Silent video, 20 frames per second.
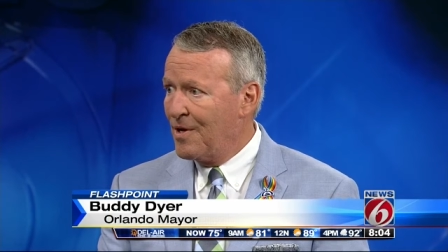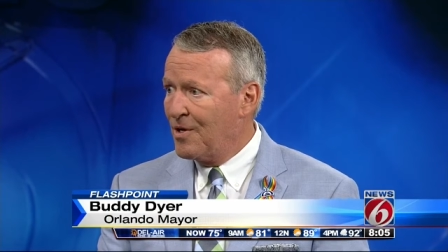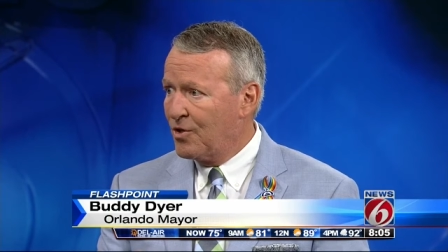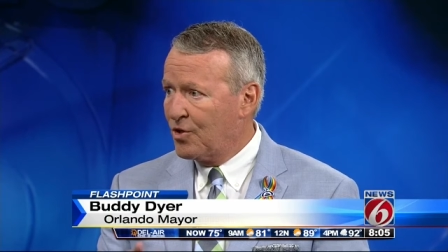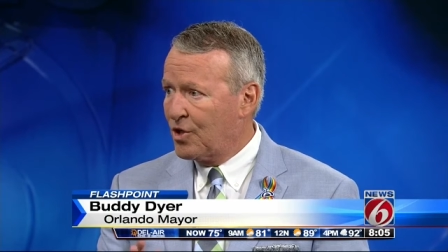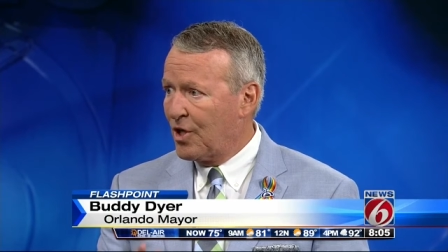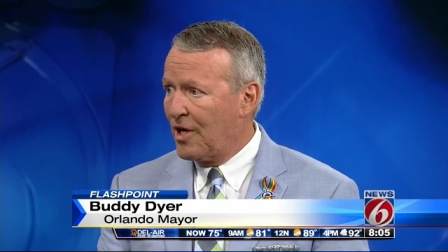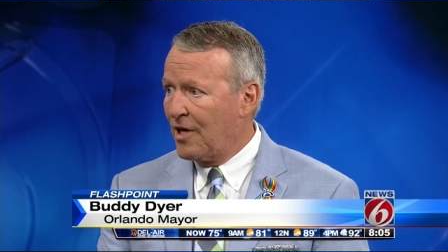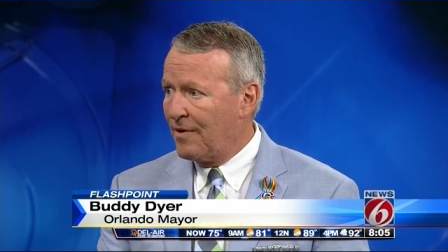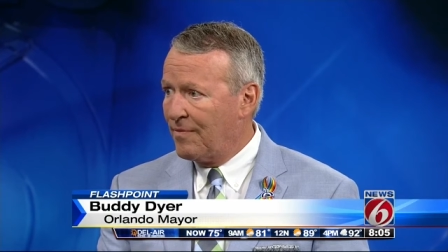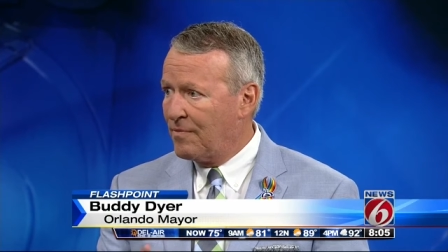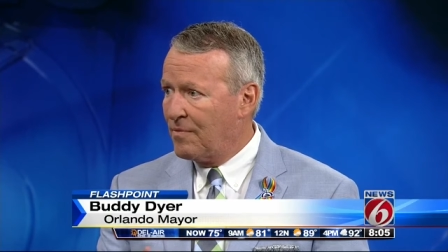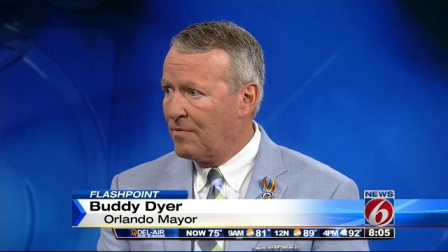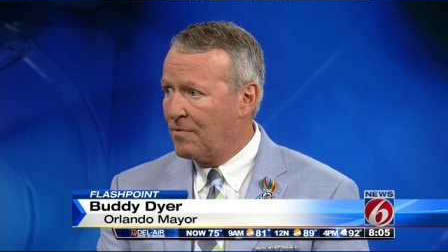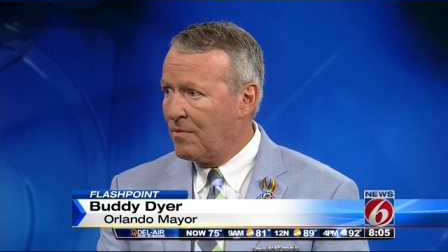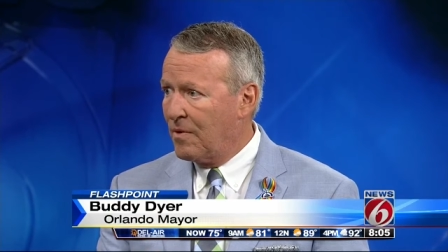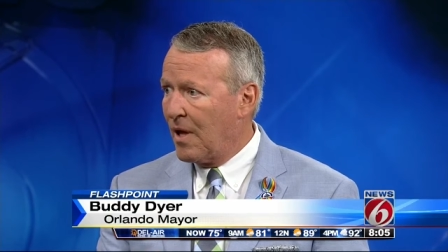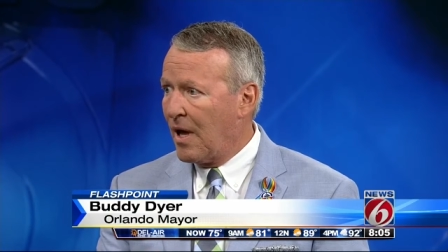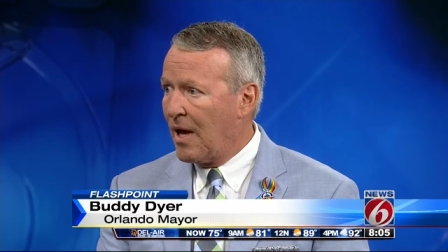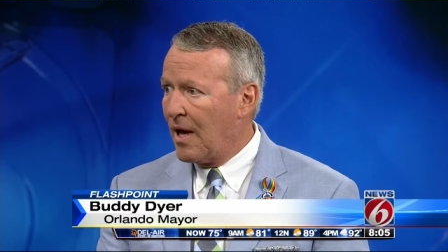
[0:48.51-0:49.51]

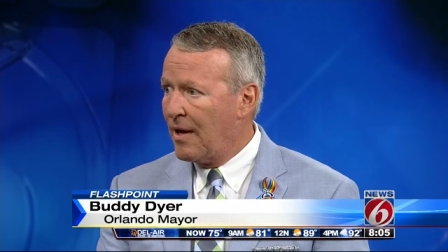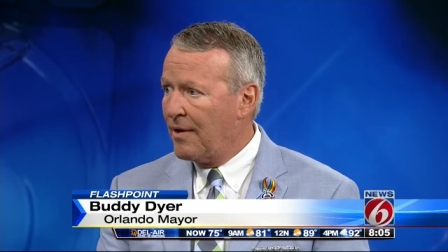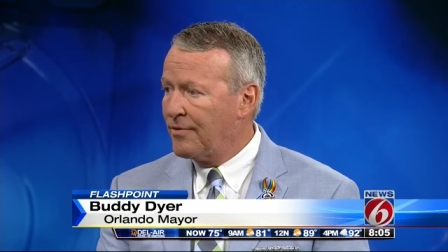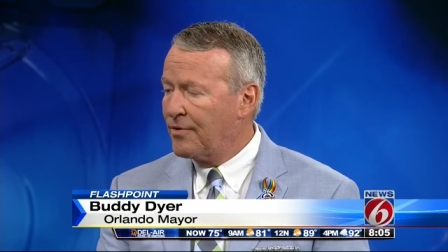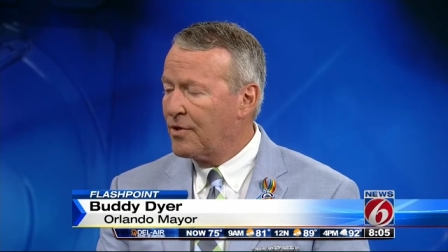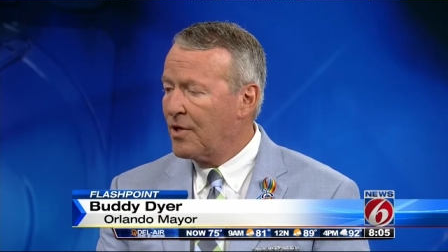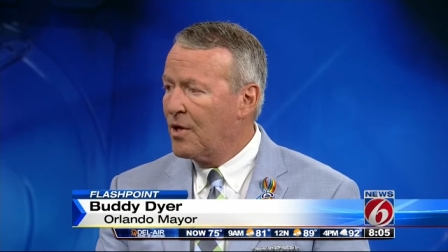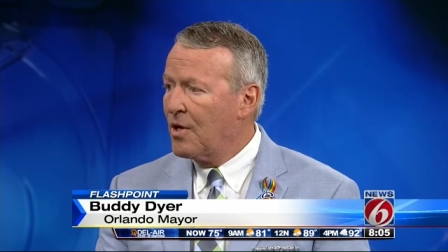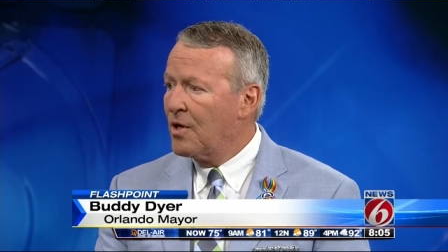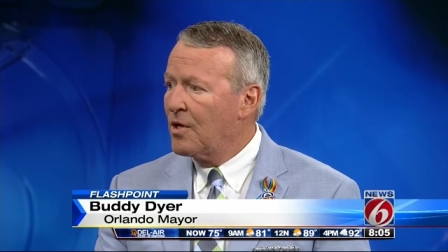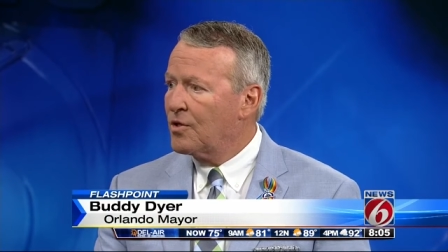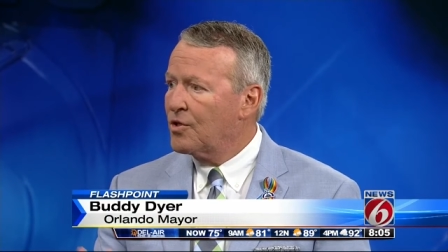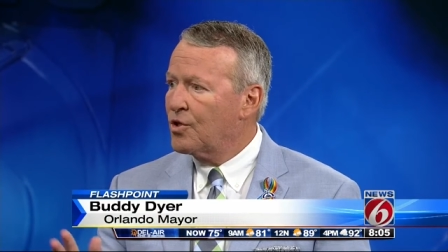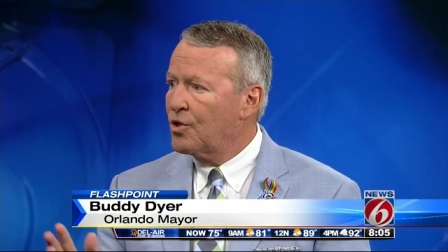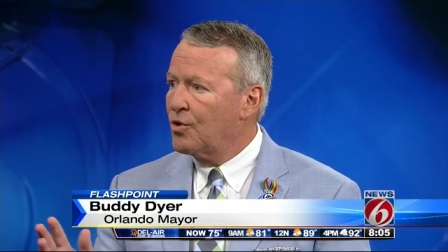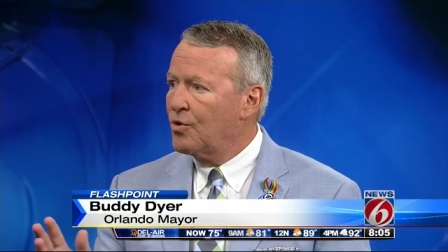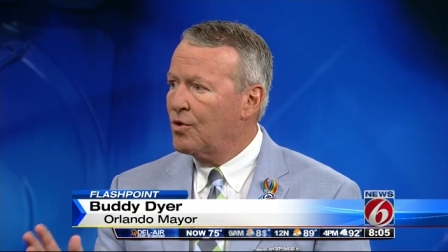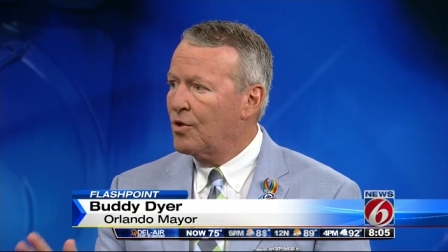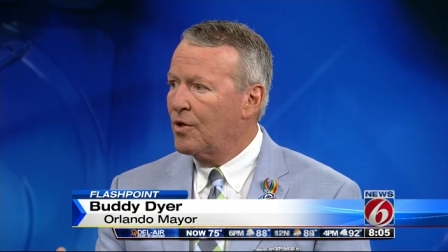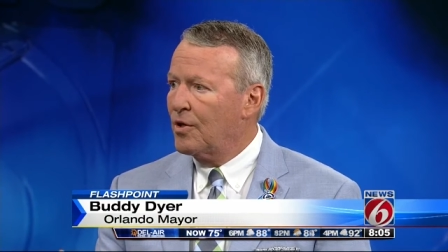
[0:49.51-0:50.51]
saved lives,
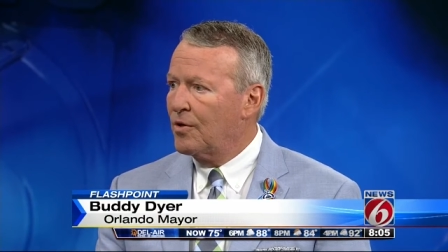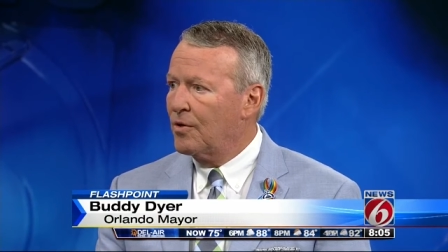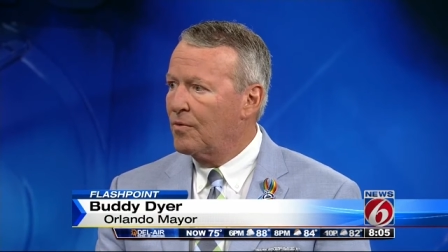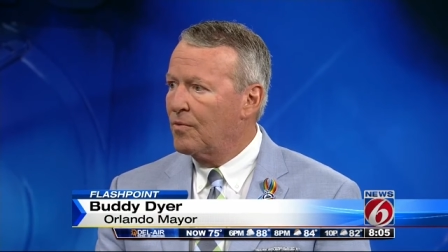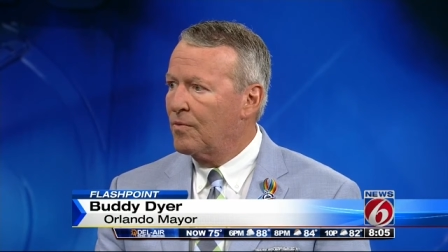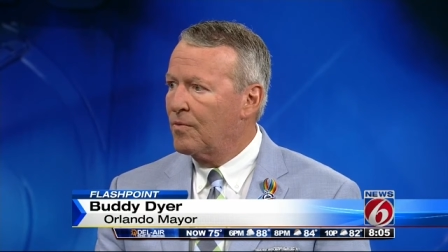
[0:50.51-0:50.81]
to the